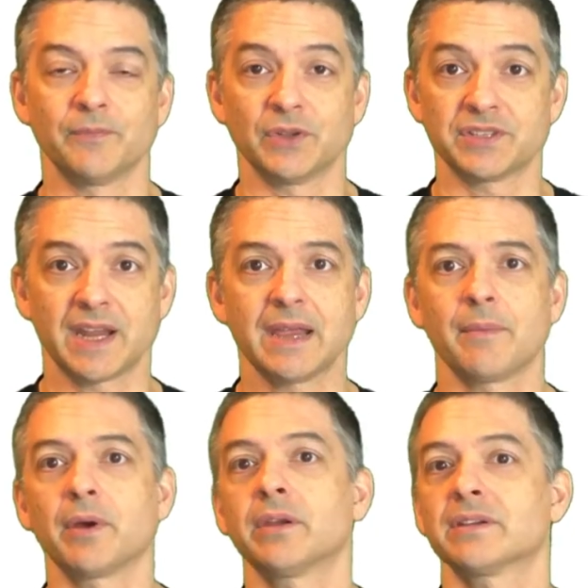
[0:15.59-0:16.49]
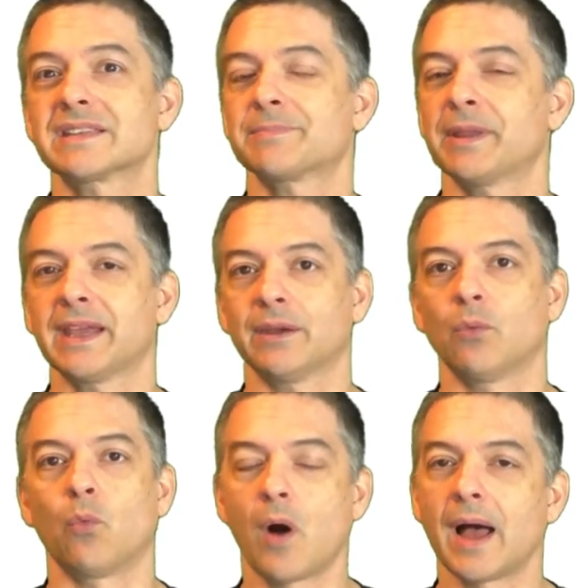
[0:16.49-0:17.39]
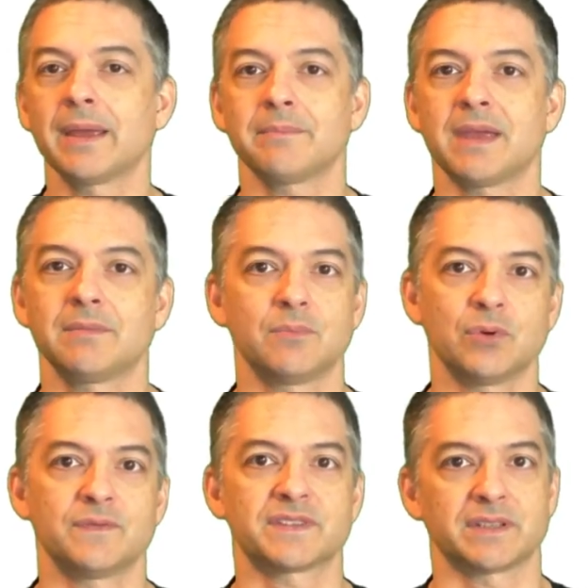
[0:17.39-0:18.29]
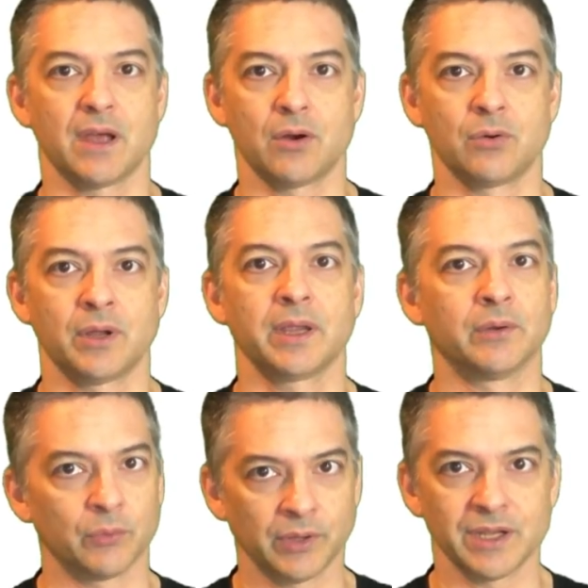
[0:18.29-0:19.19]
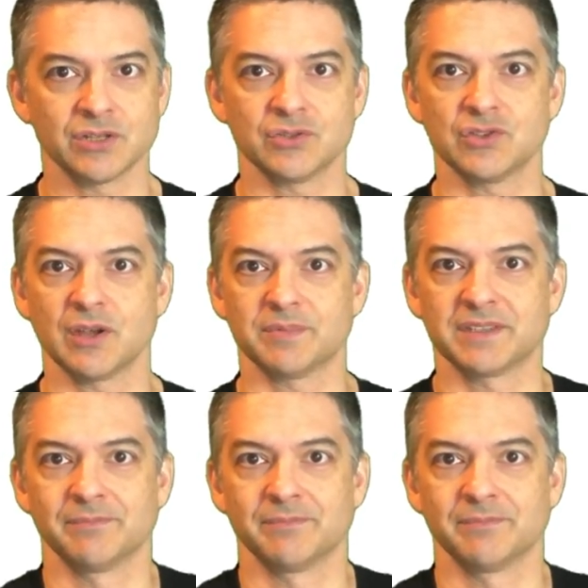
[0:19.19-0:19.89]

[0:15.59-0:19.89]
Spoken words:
Well, today I'm going to explain why men move slow in relationships.